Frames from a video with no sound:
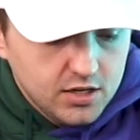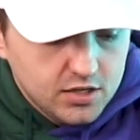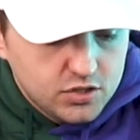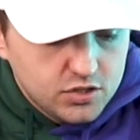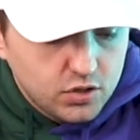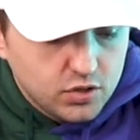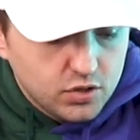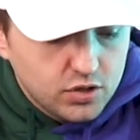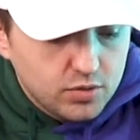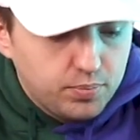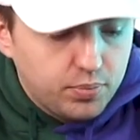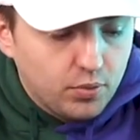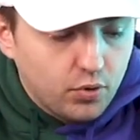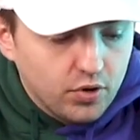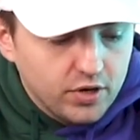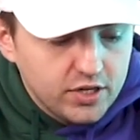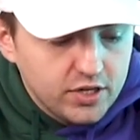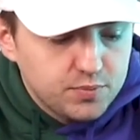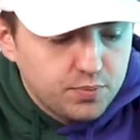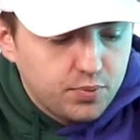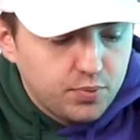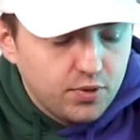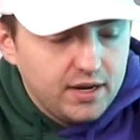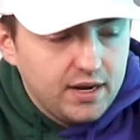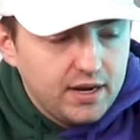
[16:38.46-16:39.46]
So the boys
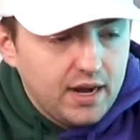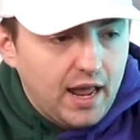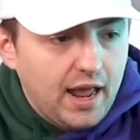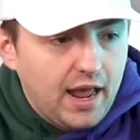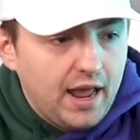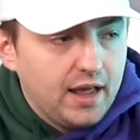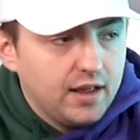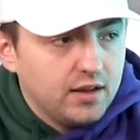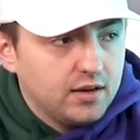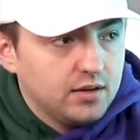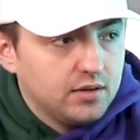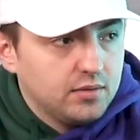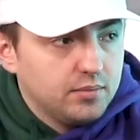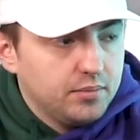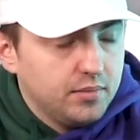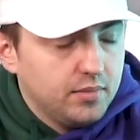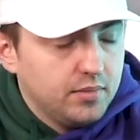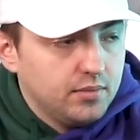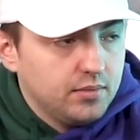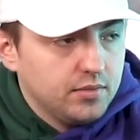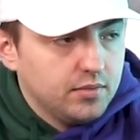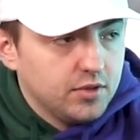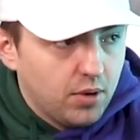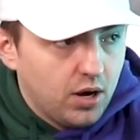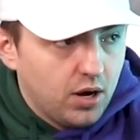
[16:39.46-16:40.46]
played at
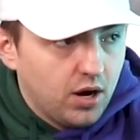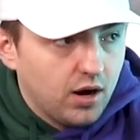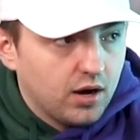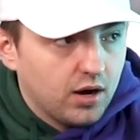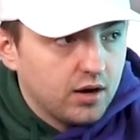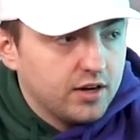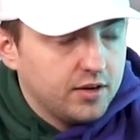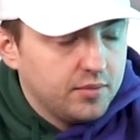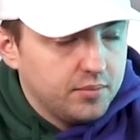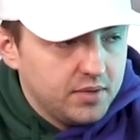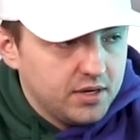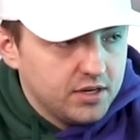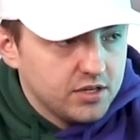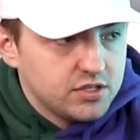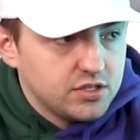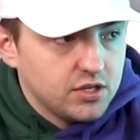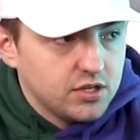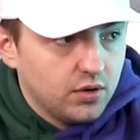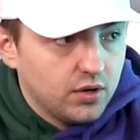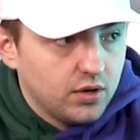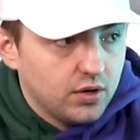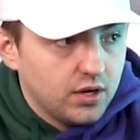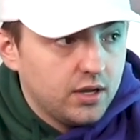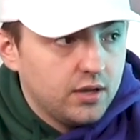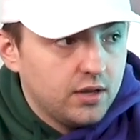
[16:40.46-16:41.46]
the barn in
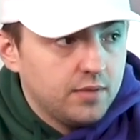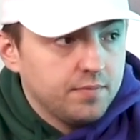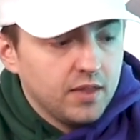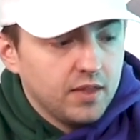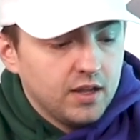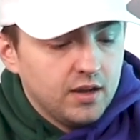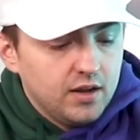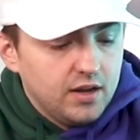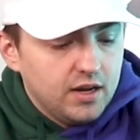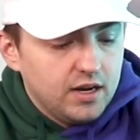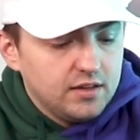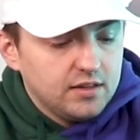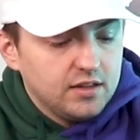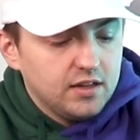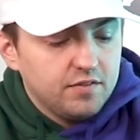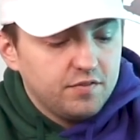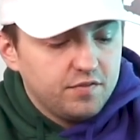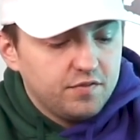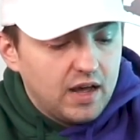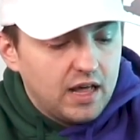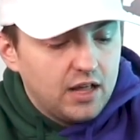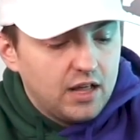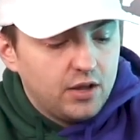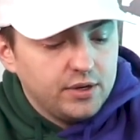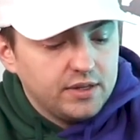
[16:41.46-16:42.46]
Minnesota, and then
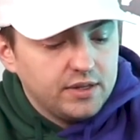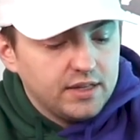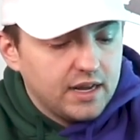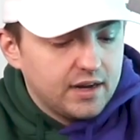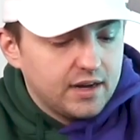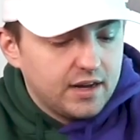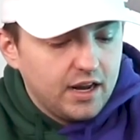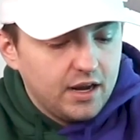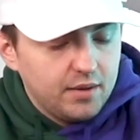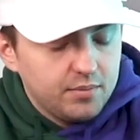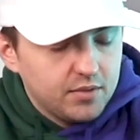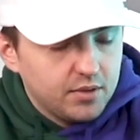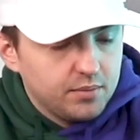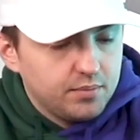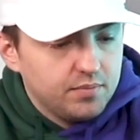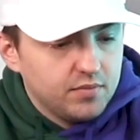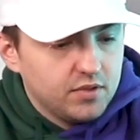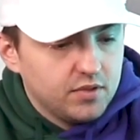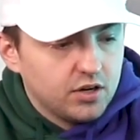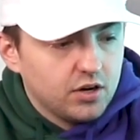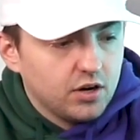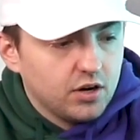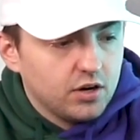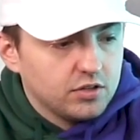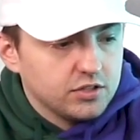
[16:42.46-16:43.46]
following that game, the
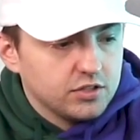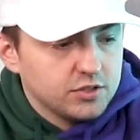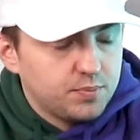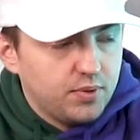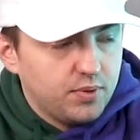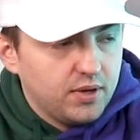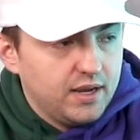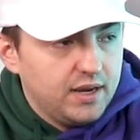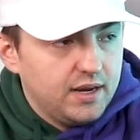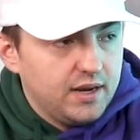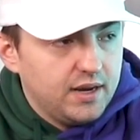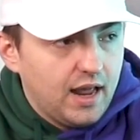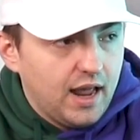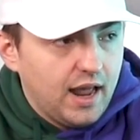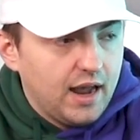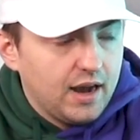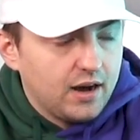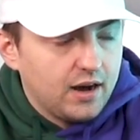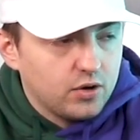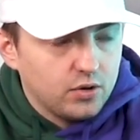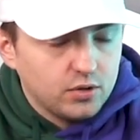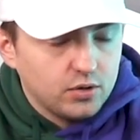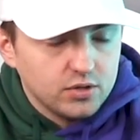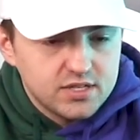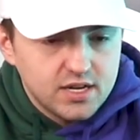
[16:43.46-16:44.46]
girls played at
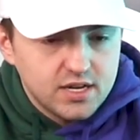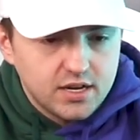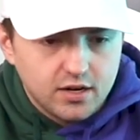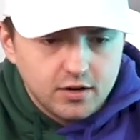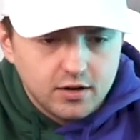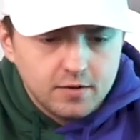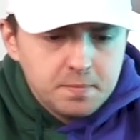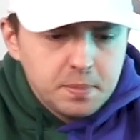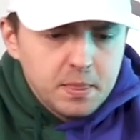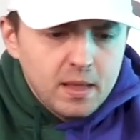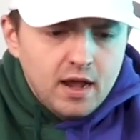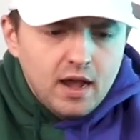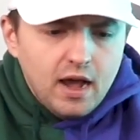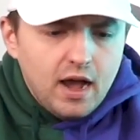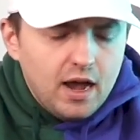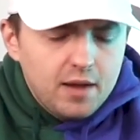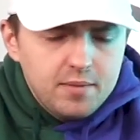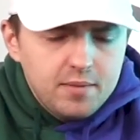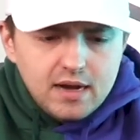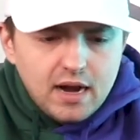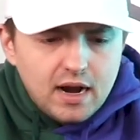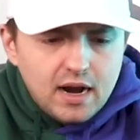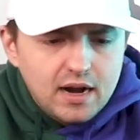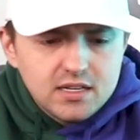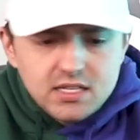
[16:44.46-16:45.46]
Kohl Center. I
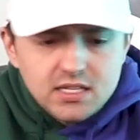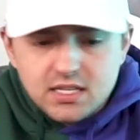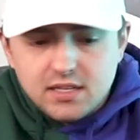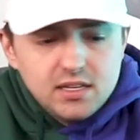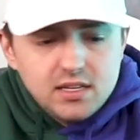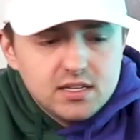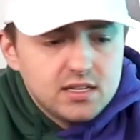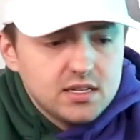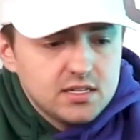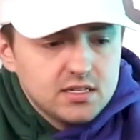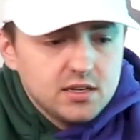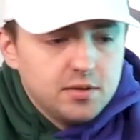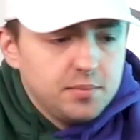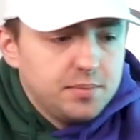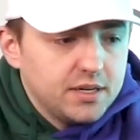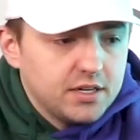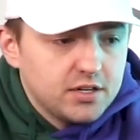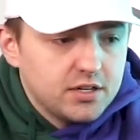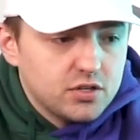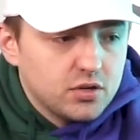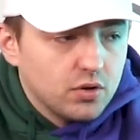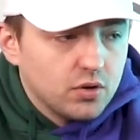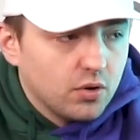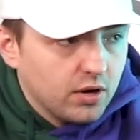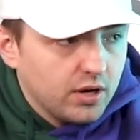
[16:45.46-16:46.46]
mean, honestly, this isn't a big
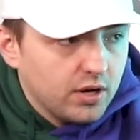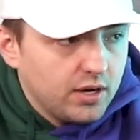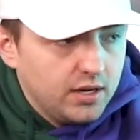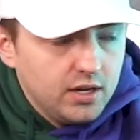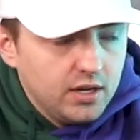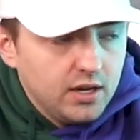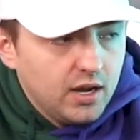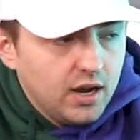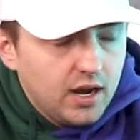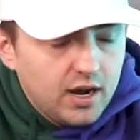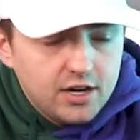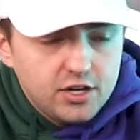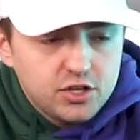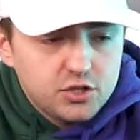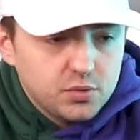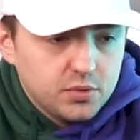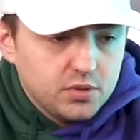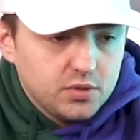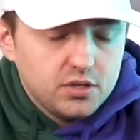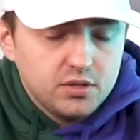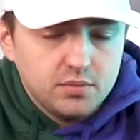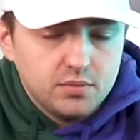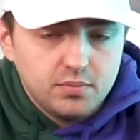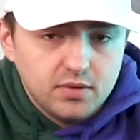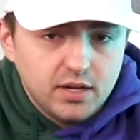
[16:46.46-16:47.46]
story. I just
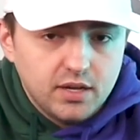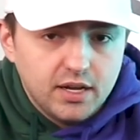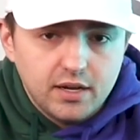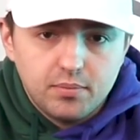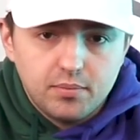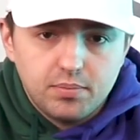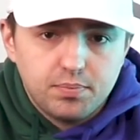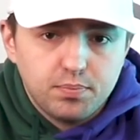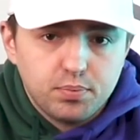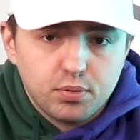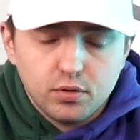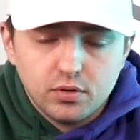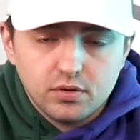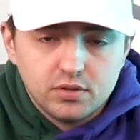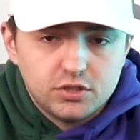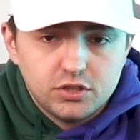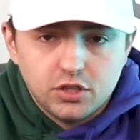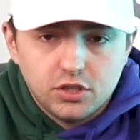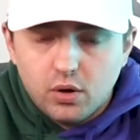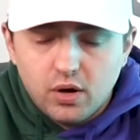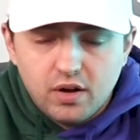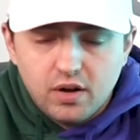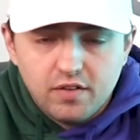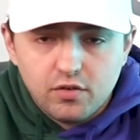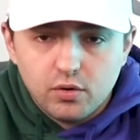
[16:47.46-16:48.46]
wanted to
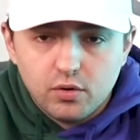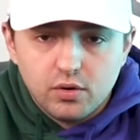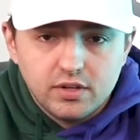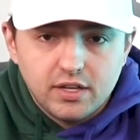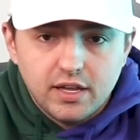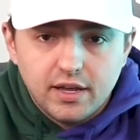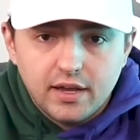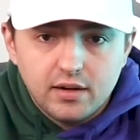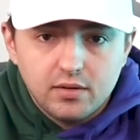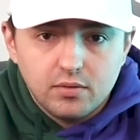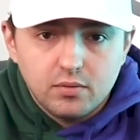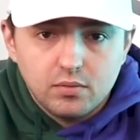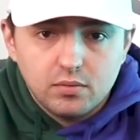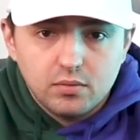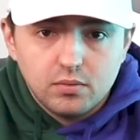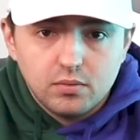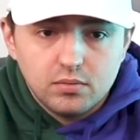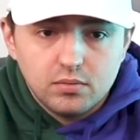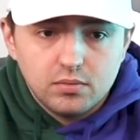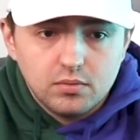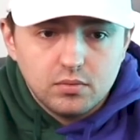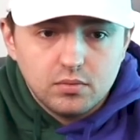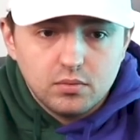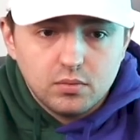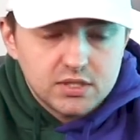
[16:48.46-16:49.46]
show everyone that
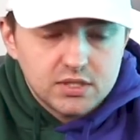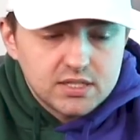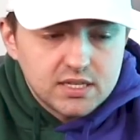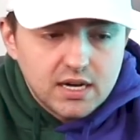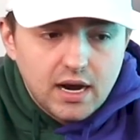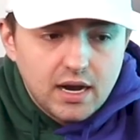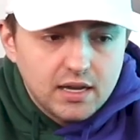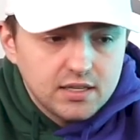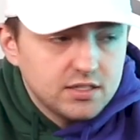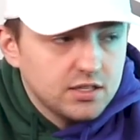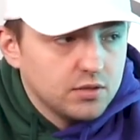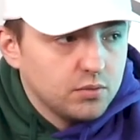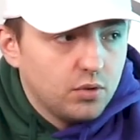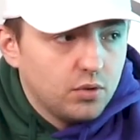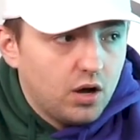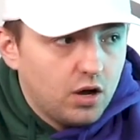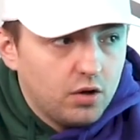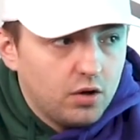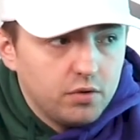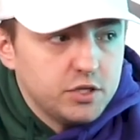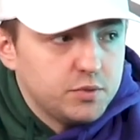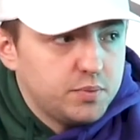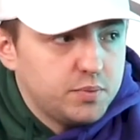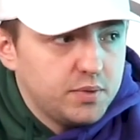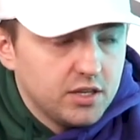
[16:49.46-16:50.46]
Wisconsin will
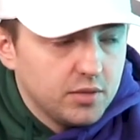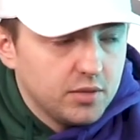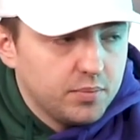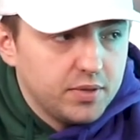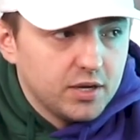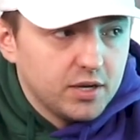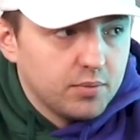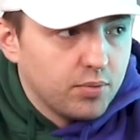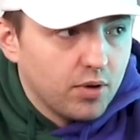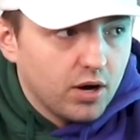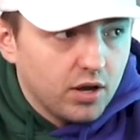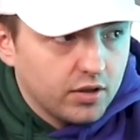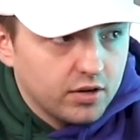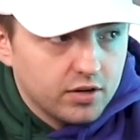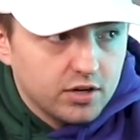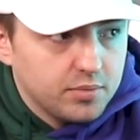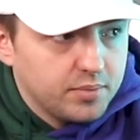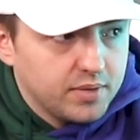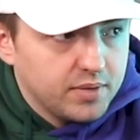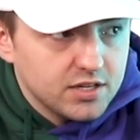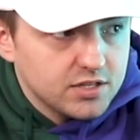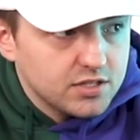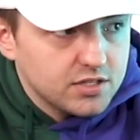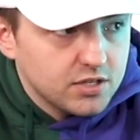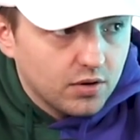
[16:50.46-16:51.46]
always be the big brother to
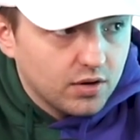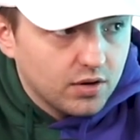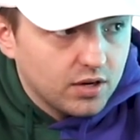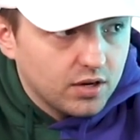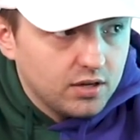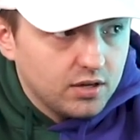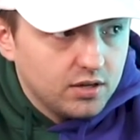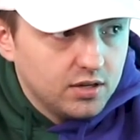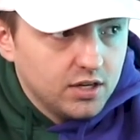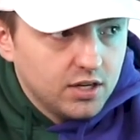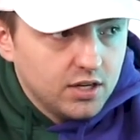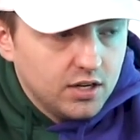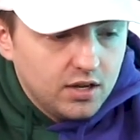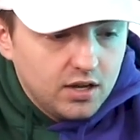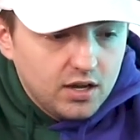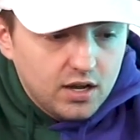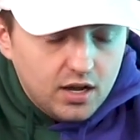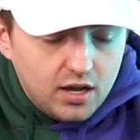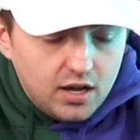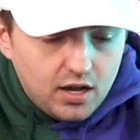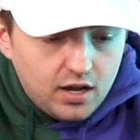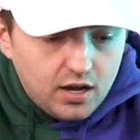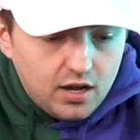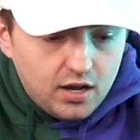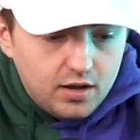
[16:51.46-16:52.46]
Minnesota.
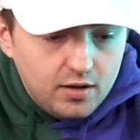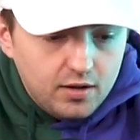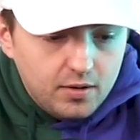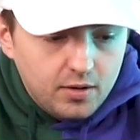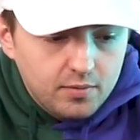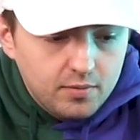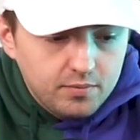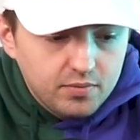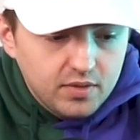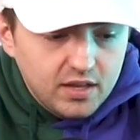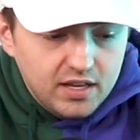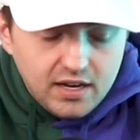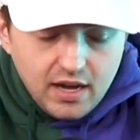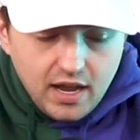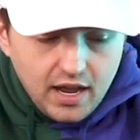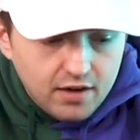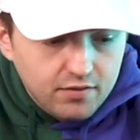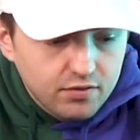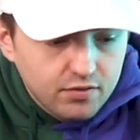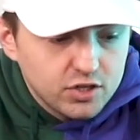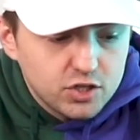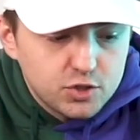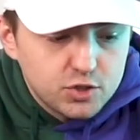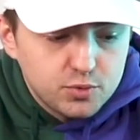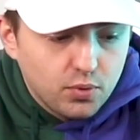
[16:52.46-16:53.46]
In
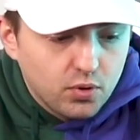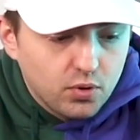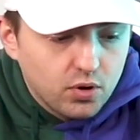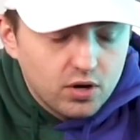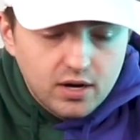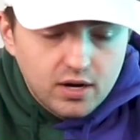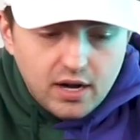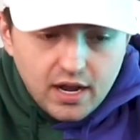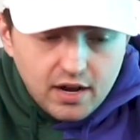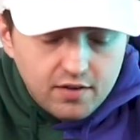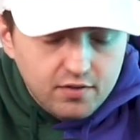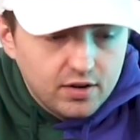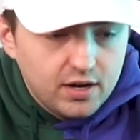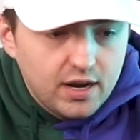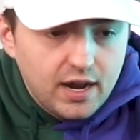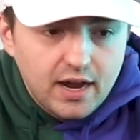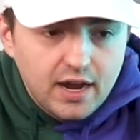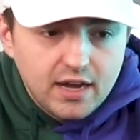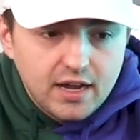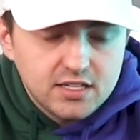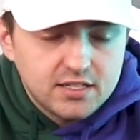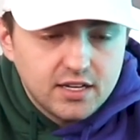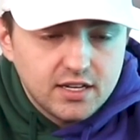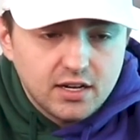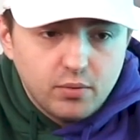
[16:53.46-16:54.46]
every sport, every
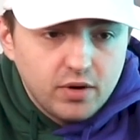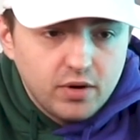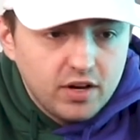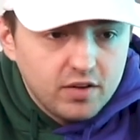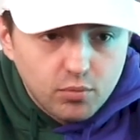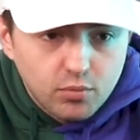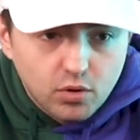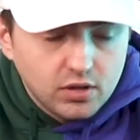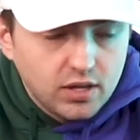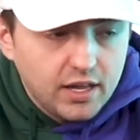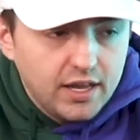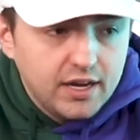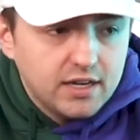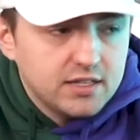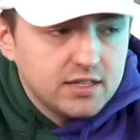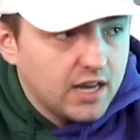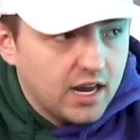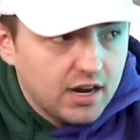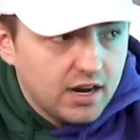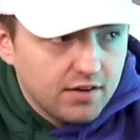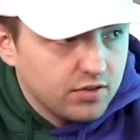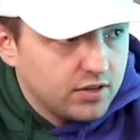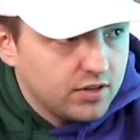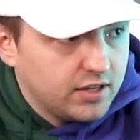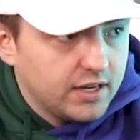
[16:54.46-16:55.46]
asset, we have more lakes,
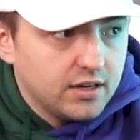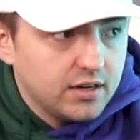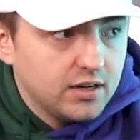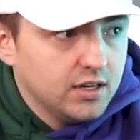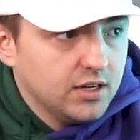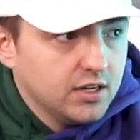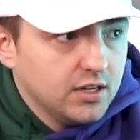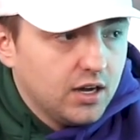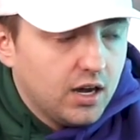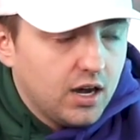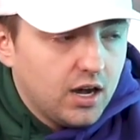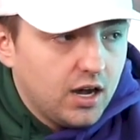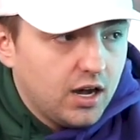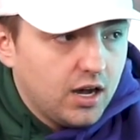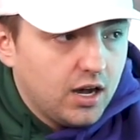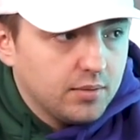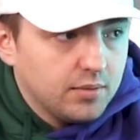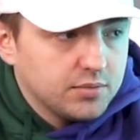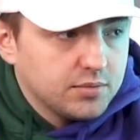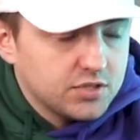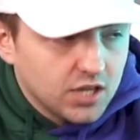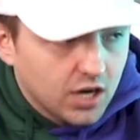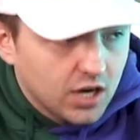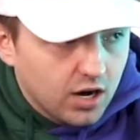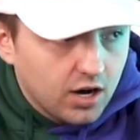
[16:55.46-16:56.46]
everything.
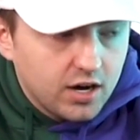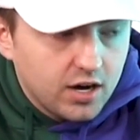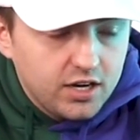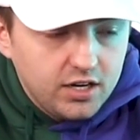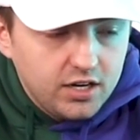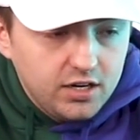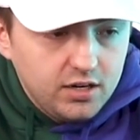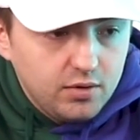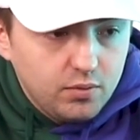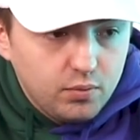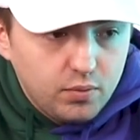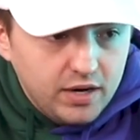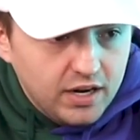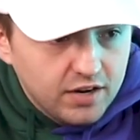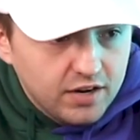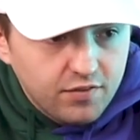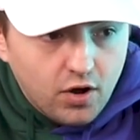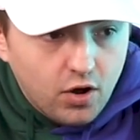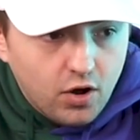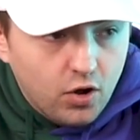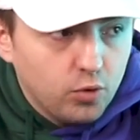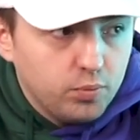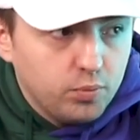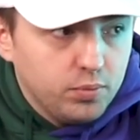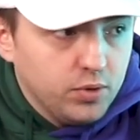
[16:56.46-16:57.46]
Sorry, we have
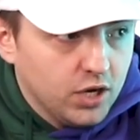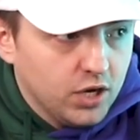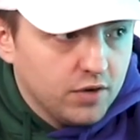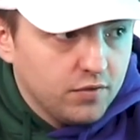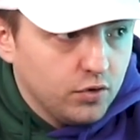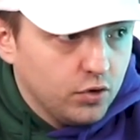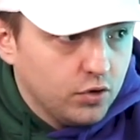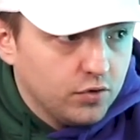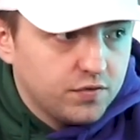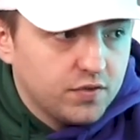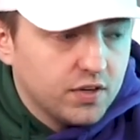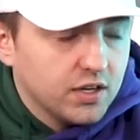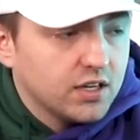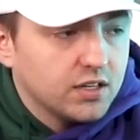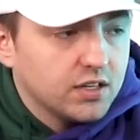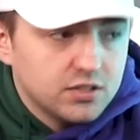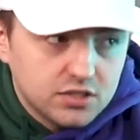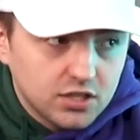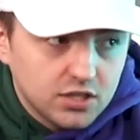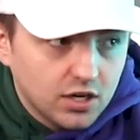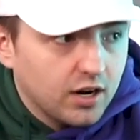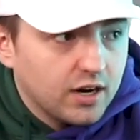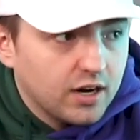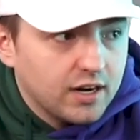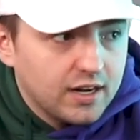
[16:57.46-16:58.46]
OPE, you have UFTA.
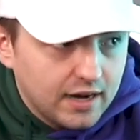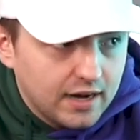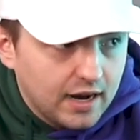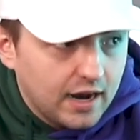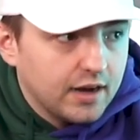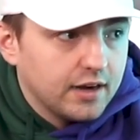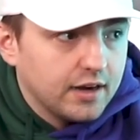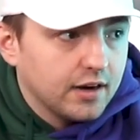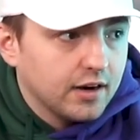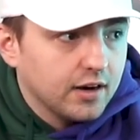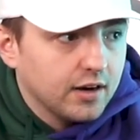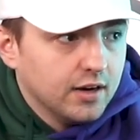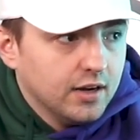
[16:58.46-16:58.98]
Sorry, get out of here.